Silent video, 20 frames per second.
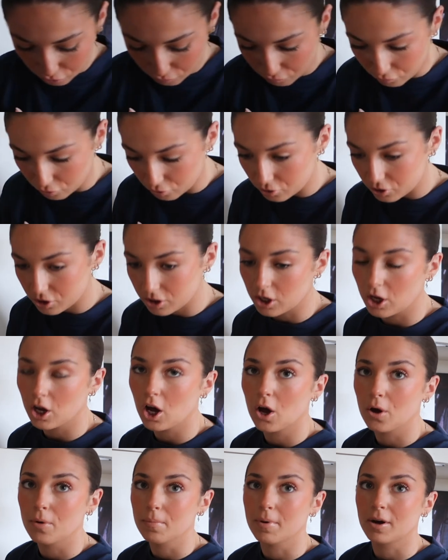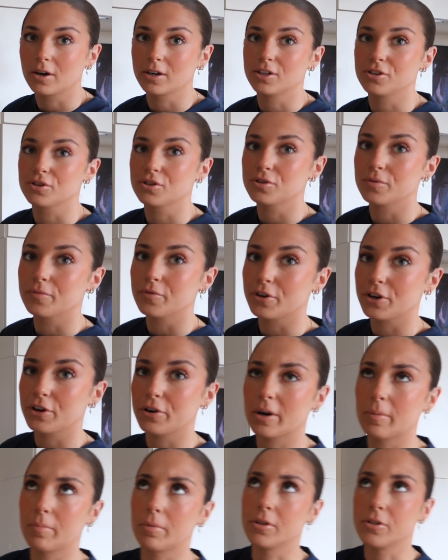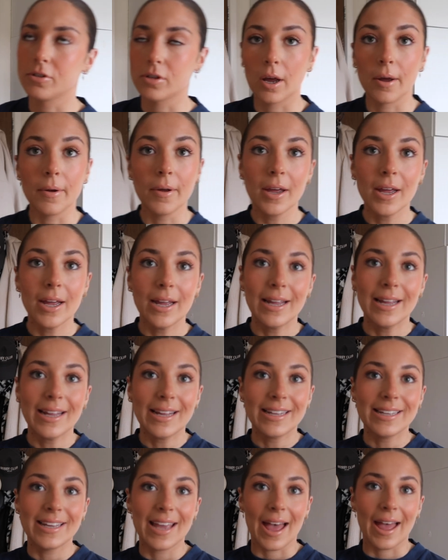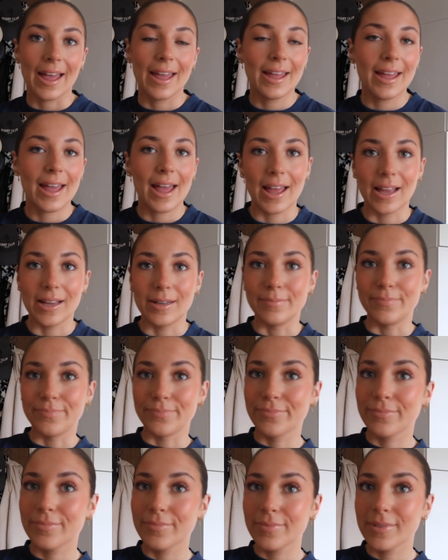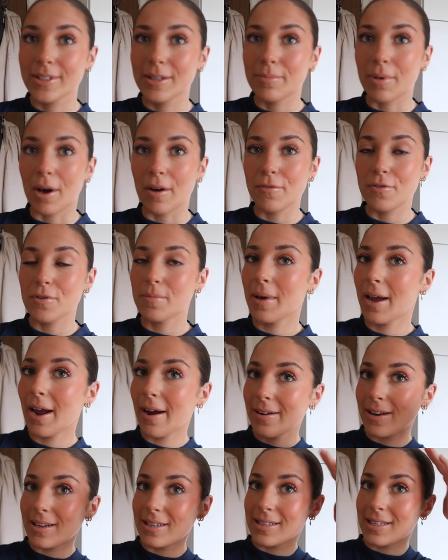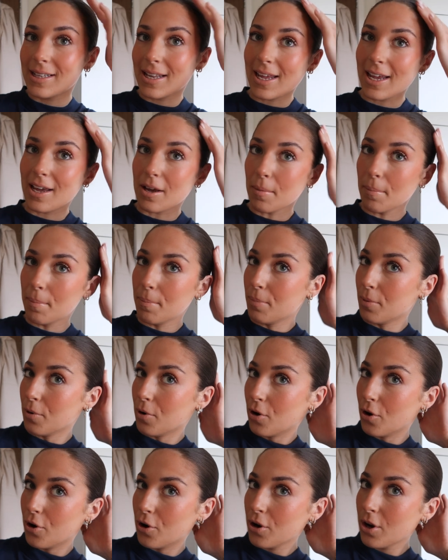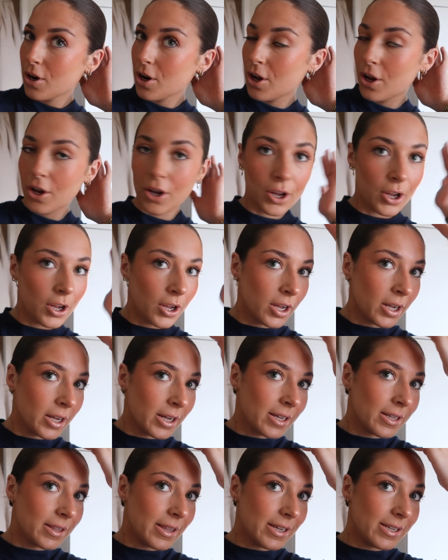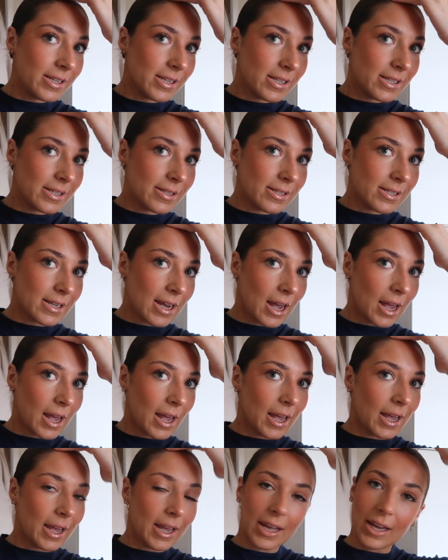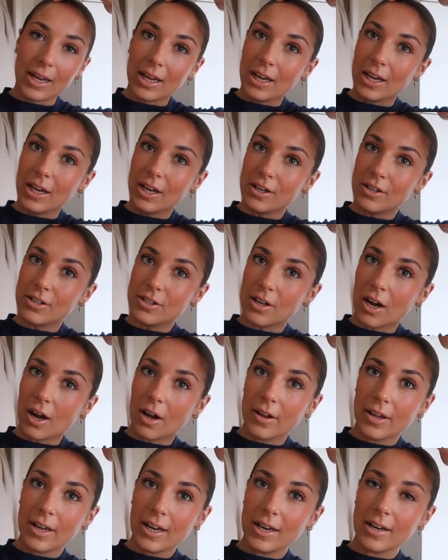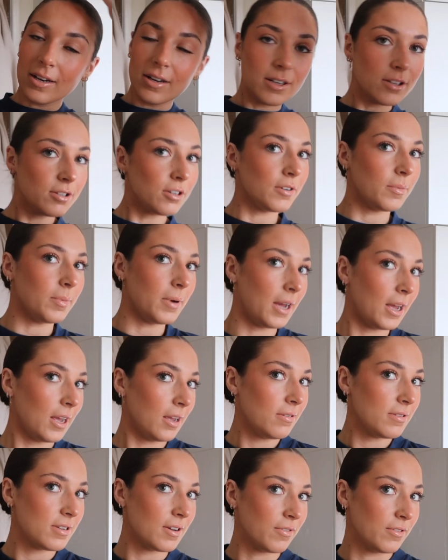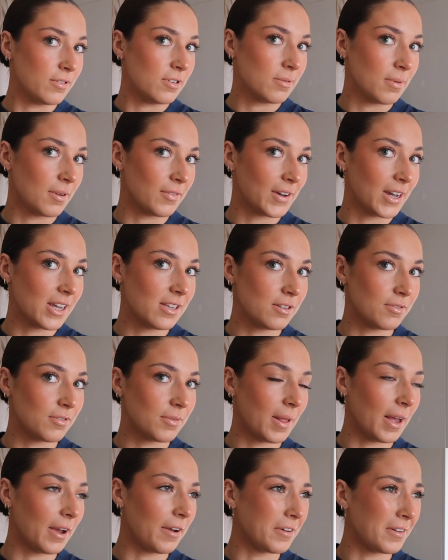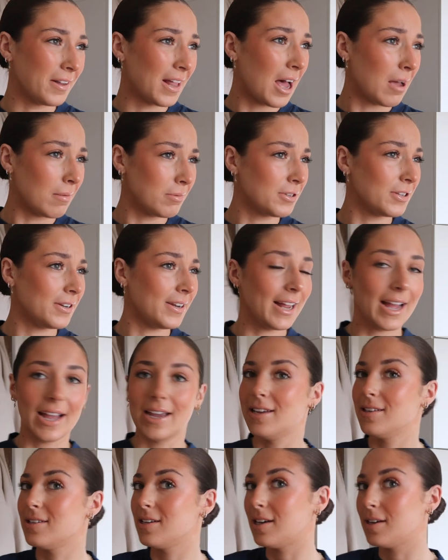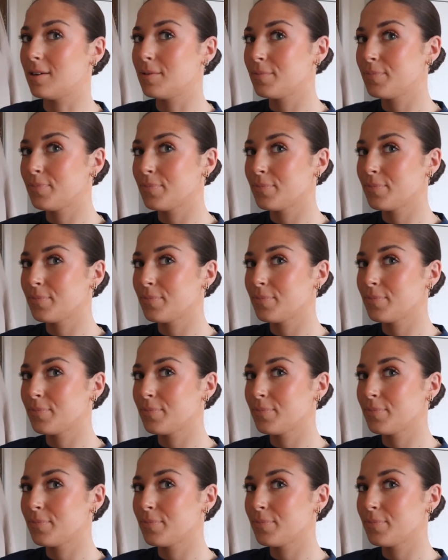just run to like Home Bargains or something and grab one. So yeah, but I've done my hair in a sleek bun. This is day 9. Sorry, but how different does my face look from that angle? Absolutely hate it.